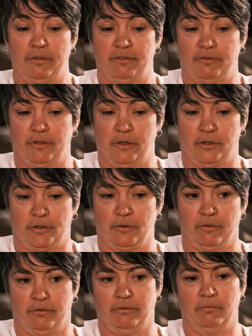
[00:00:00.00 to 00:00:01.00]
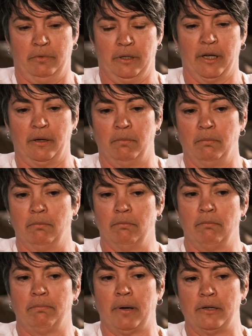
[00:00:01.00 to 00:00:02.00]
first sort of,
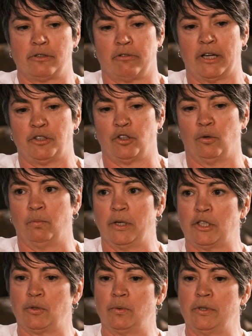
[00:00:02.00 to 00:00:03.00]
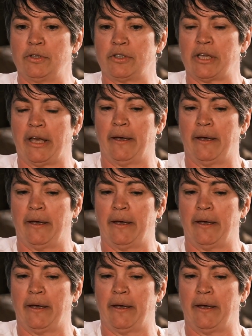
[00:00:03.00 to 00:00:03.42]
postgrad job, which was